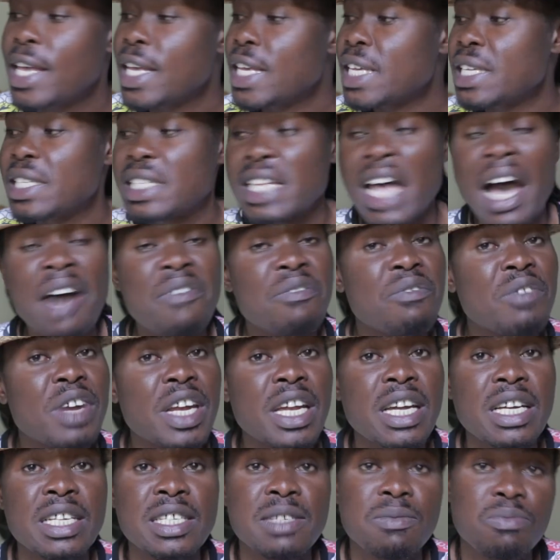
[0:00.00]
is
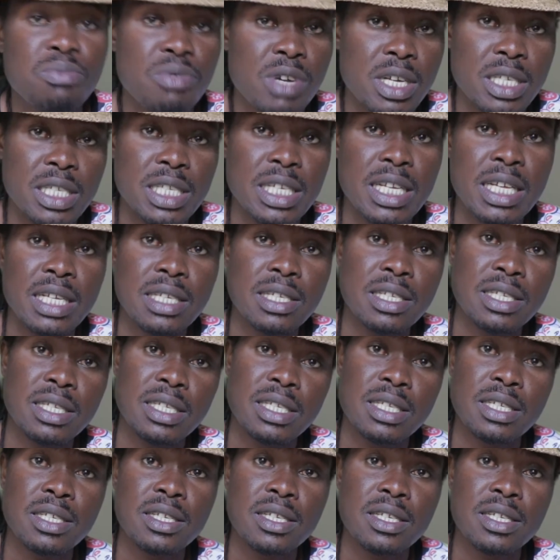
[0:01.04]
Africa's president.